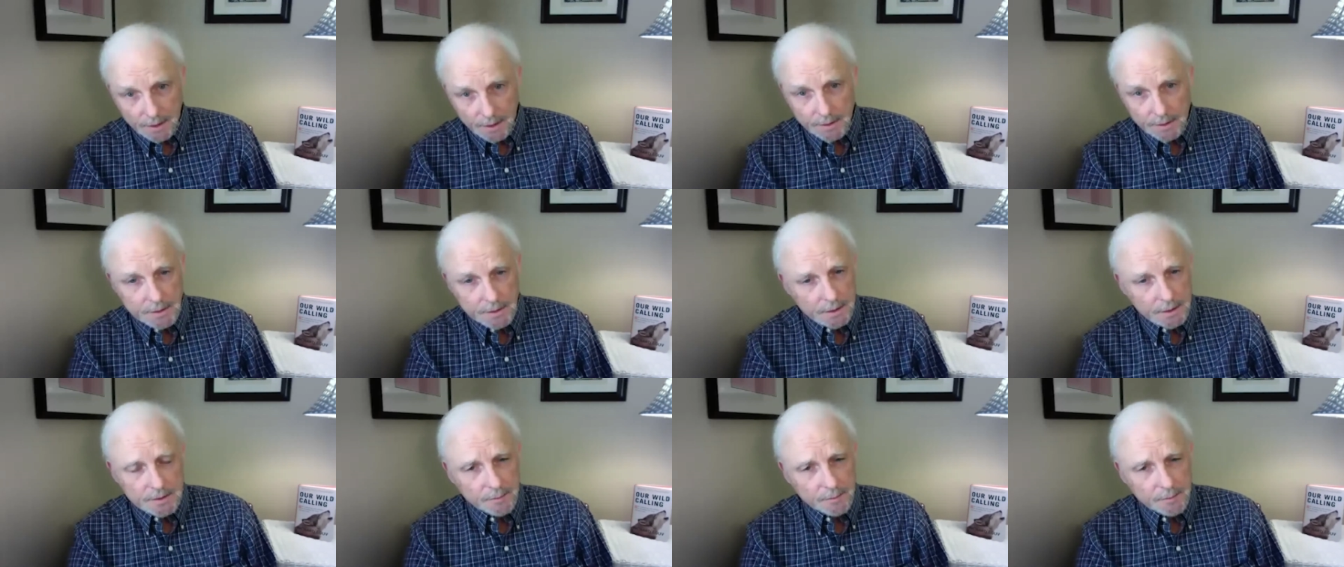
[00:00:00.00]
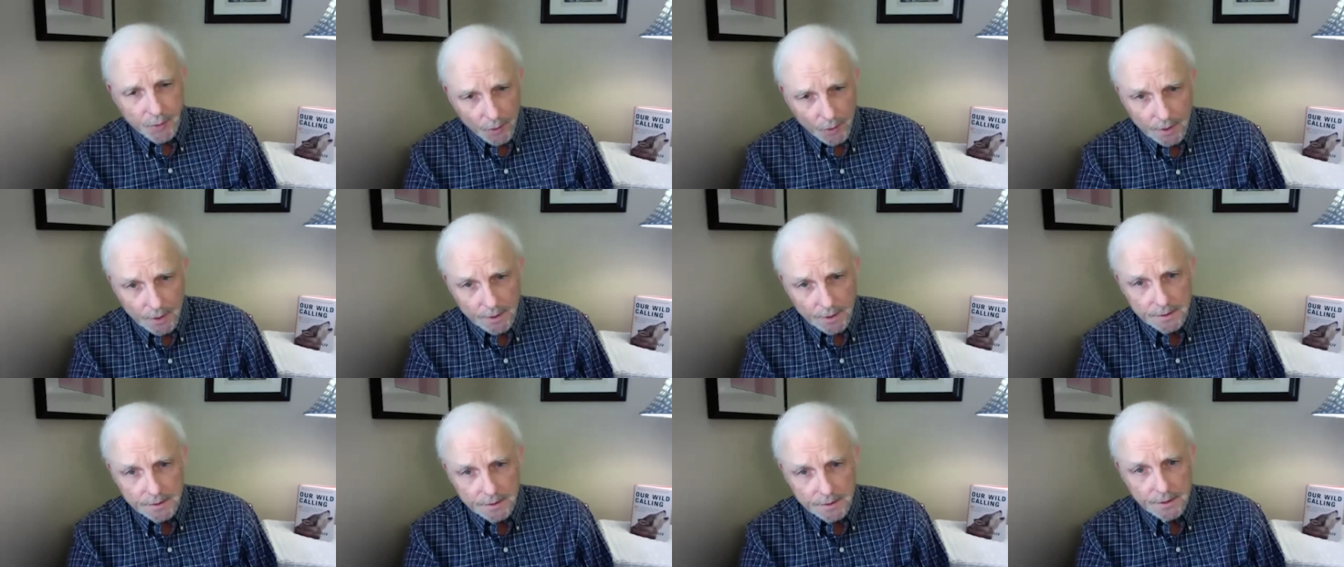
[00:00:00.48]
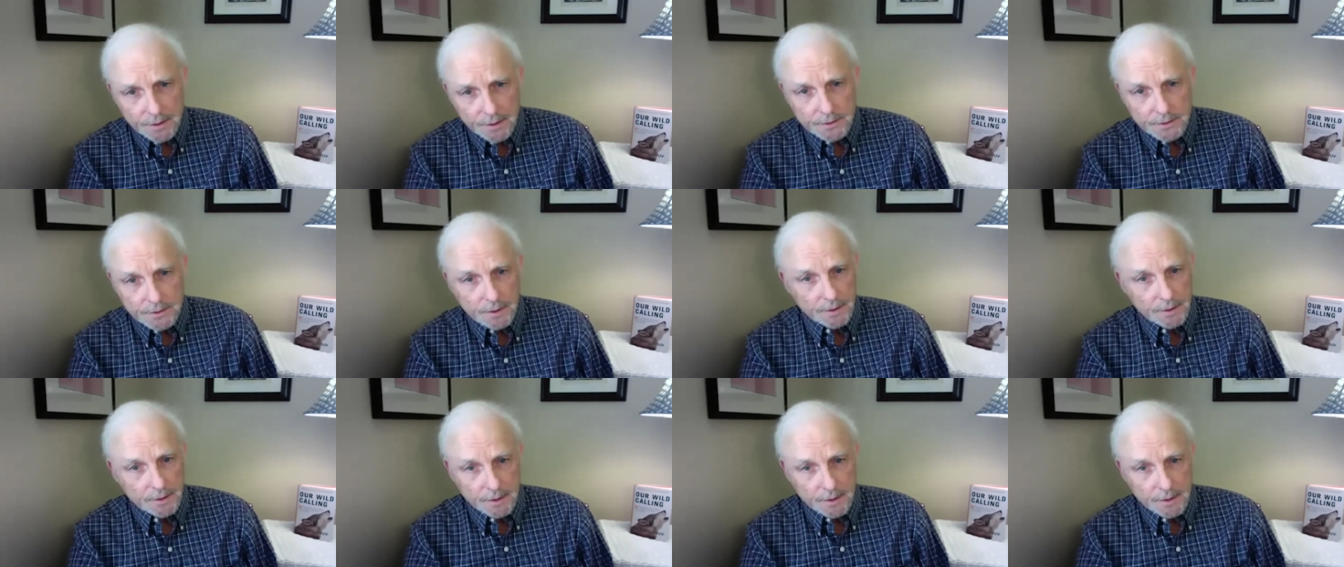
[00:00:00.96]
As important as those
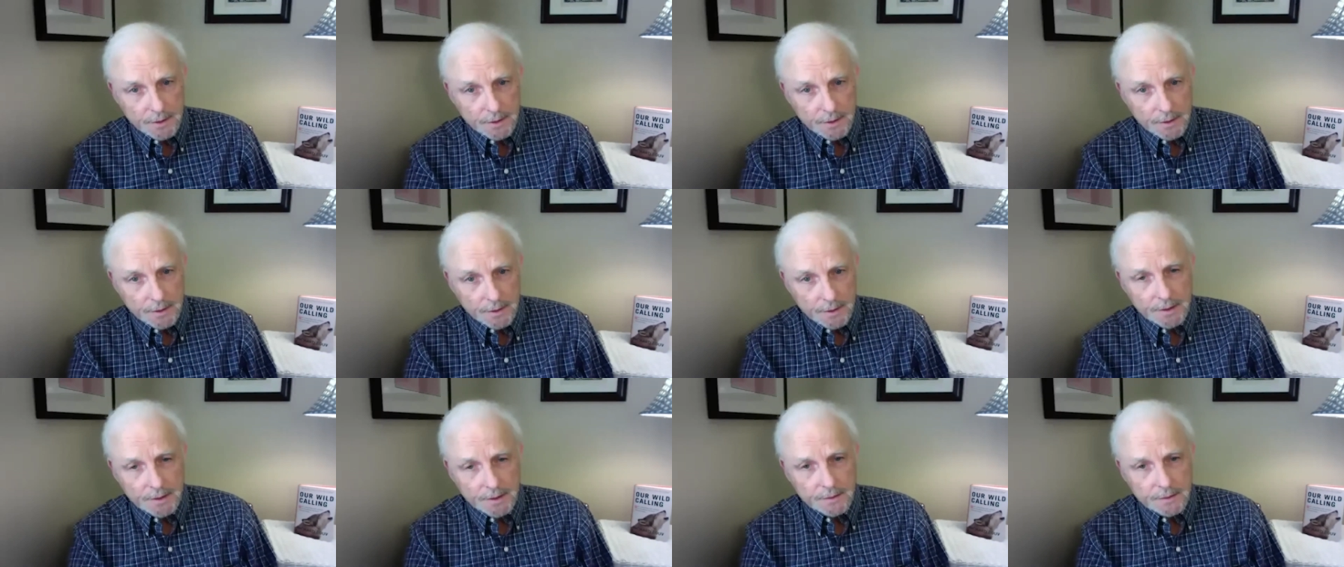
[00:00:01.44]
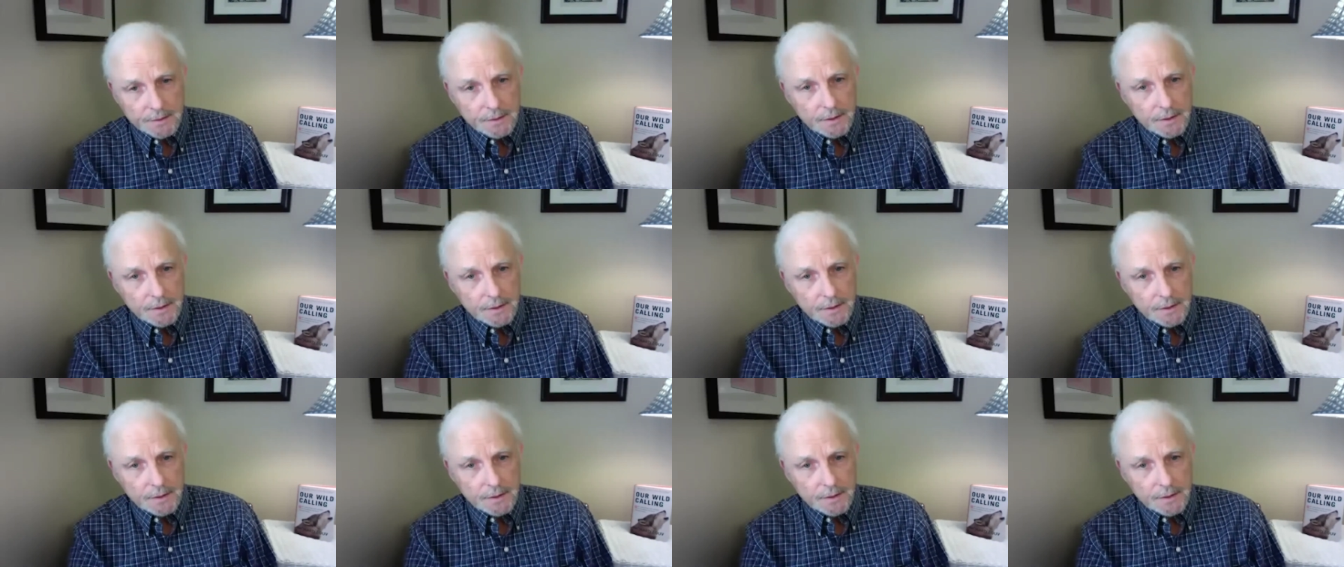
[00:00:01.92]
are, they're essential.